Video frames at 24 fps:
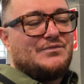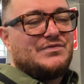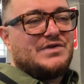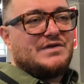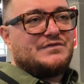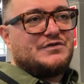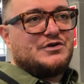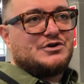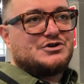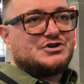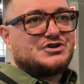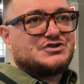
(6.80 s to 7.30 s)
If
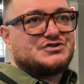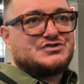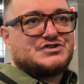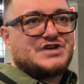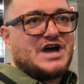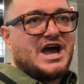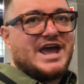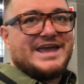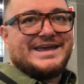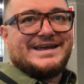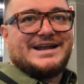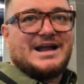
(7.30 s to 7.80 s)
you're just
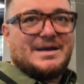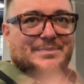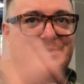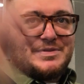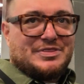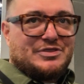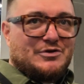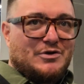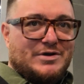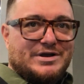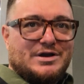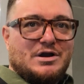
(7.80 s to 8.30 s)
tying it up and
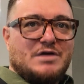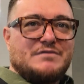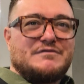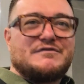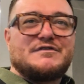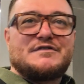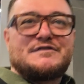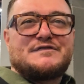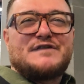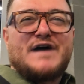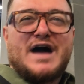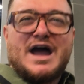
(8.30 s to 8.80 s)
throwing it over
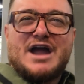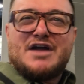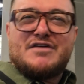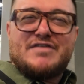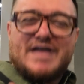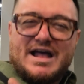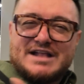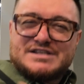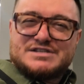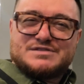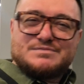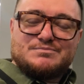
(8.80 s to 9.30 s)
the fire,
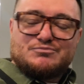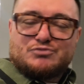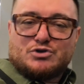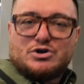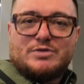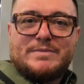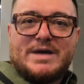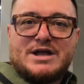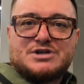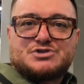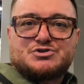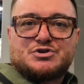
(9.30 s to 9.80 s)
that's
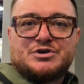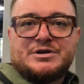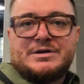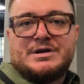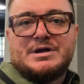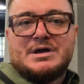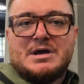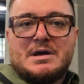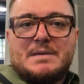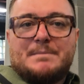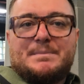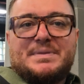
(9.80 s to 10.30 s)
rudimentary.
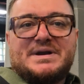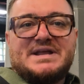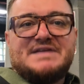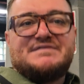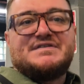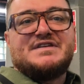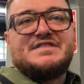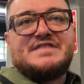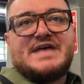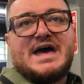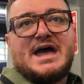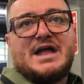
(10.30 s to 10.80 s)
But
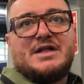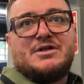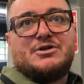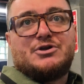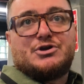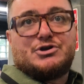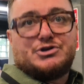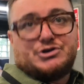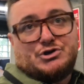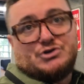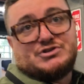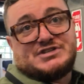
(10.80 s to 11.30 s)
even then,
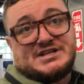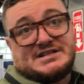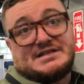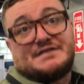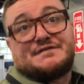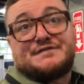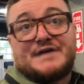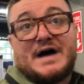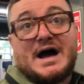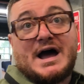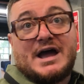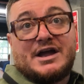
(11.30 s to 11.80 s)
you're using the
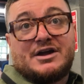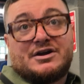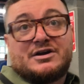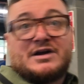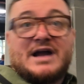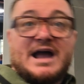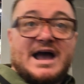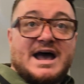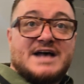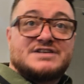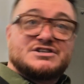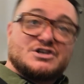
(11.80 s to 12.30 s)
fire
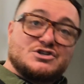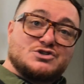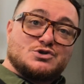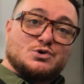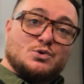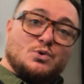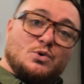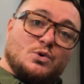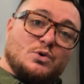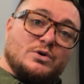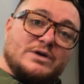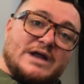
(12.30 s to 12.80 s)
as a
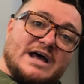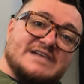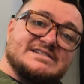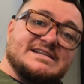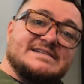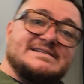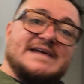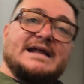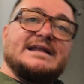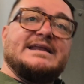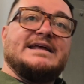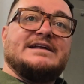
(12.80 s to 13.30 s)
tool and as a
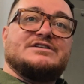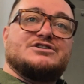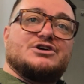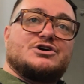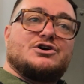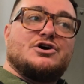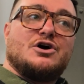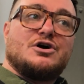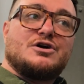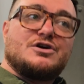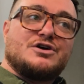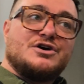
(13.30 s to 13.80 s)
technique to
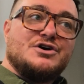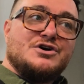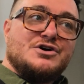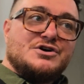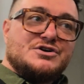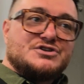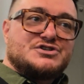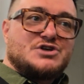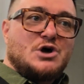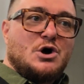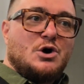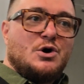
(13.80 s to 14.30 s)
cook.
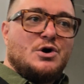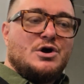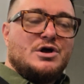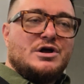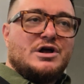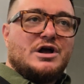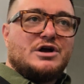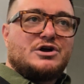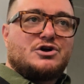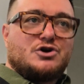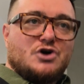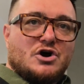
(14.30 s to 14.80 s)
So
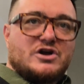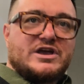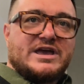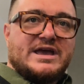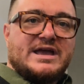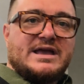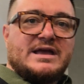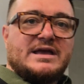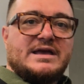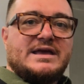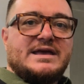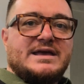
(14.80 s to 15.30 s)

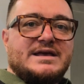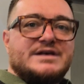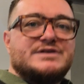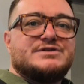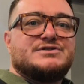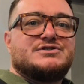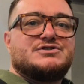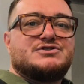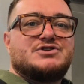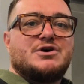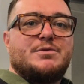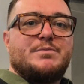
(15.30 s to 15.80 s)
cooking
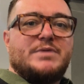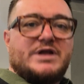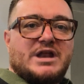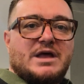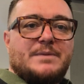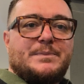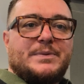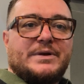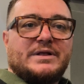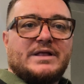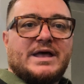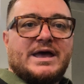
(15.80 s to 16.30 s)
is to
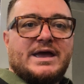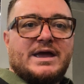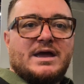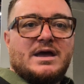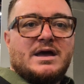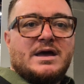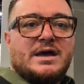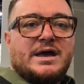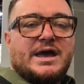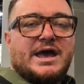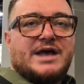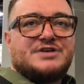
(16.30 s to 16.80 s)

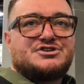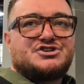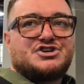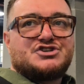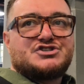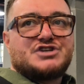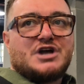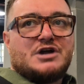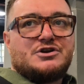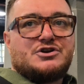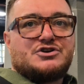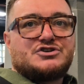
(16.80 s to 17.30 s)
manipulate. It's
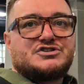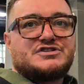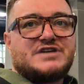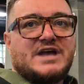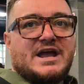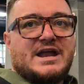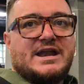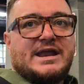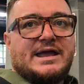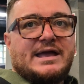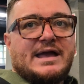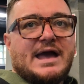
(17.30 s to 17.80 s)
just
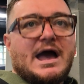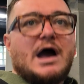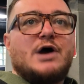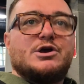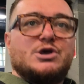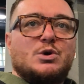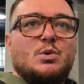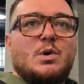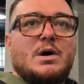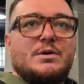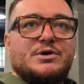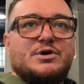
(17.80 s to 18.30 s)
understanding how
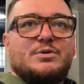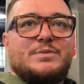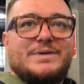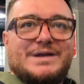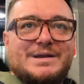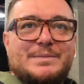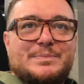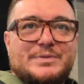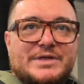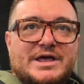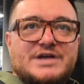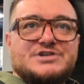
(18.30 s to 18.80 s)
you want your
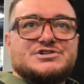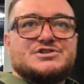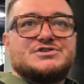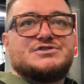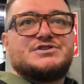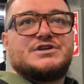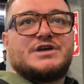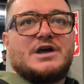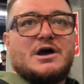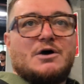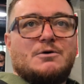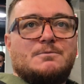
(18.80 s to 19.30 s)

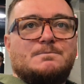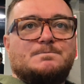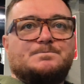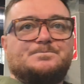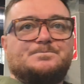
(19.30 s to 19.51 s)
manipulations to go.